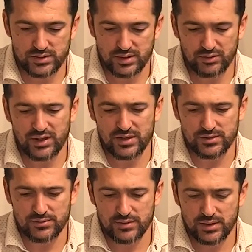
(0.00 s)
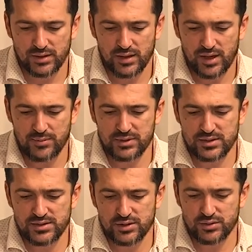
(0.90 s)
okay, 0,
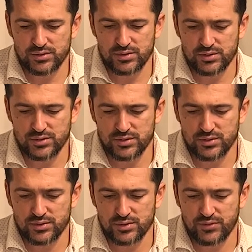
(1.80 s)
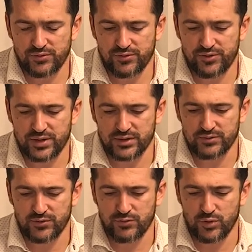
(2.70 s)
0, 0, 0, a
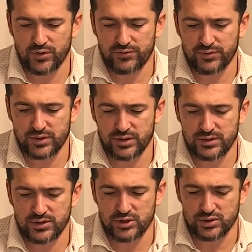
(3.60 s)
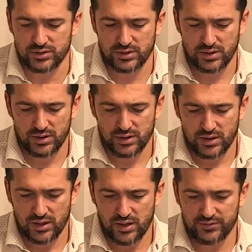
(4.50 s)
fourth digit
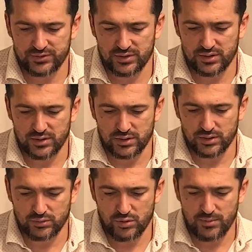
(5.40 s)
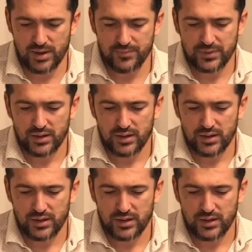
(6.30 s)
after comma.